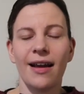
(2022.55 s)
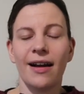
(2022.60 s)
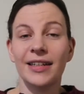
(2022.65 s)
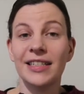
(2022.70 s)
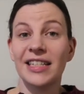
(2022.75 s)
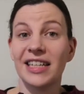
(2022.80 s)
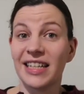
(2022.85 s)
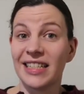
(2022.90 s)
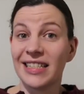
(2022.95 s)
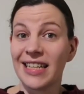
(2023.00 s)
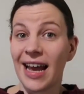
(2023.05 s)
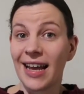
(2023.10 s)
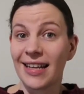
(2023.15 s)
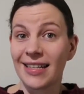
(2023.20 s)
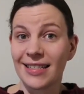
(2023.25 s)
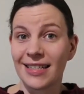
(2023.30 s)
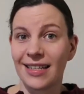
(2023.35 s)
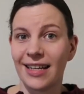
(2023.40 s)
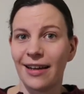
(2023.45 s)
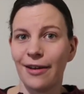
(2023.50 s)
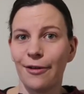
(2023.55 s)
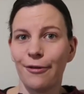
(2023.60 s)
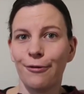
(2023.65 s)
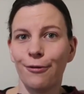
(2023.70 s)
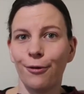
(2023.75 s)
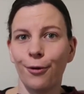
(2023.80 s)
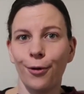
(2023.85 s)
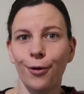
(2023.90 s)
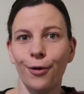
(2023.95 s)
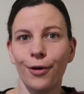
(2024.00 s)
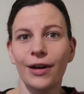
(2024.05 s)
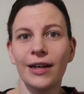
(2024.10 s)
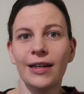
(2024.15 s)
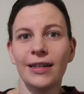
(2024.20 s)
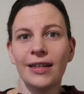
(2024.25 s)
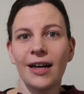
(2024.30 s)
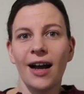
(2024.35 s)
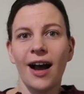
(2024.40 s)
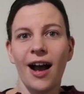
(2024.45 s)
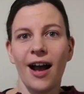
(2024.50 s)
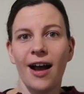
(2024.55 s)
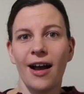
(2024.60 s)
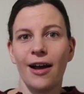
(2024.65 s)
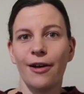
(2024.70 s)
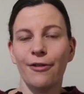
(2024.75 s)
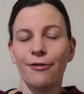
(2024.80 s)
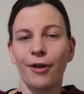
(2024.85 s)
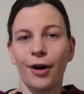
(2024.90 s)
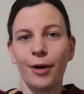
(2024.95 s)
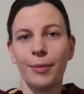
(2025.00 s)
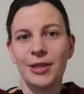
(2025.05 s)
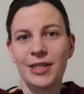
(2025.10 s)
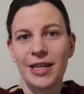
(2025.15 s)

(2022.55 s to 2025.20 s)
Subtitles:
did a test knit for Fibre